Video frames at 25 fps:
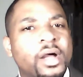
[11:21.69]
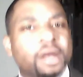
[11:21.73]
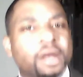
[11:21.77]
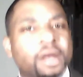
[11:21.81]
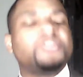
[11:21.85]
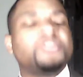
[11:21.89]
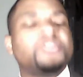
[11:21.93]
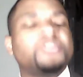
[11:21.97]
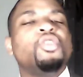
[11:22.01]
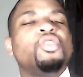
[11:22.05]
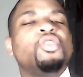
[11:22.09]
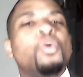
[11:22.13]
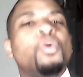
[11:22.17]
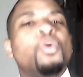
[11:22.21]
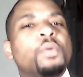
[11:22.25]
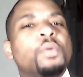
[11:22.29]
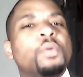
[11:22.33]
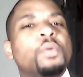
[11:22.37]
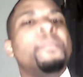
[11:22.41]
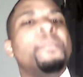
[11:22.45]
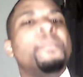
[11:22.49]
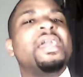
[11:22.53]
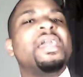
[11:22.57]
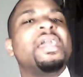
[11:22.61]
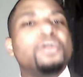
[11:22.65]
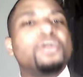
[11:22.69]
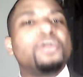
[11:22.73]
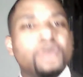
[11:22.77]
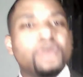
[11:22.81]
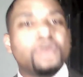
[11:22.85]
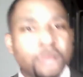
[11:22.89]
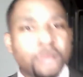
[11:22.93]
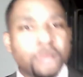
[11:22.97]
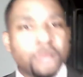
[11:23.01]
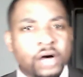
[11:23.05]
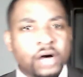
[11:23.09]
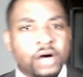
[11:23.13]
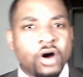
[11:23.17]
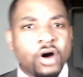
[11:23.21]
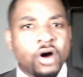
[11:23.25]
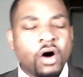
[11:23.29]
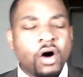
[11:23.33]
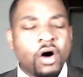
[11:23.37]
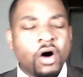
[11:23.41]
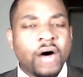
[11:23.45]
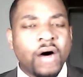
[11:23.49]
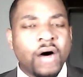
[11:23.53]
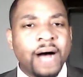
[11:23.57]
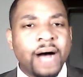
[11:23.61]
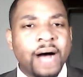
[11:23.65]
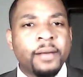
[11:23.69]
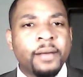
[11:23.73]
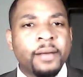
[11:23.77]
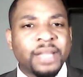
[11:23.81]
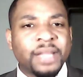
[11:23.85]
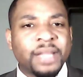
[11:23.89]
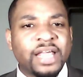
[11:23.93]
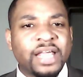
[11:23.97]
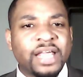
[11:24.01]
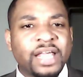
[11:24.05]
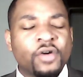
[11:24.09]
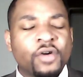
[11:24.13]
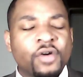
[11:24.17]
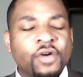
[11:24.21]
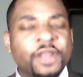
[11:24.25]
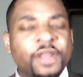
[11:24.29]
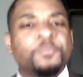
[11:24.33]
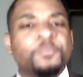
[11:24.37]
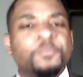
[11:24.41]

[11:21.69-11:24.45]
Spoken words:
so you'll make a call play on it,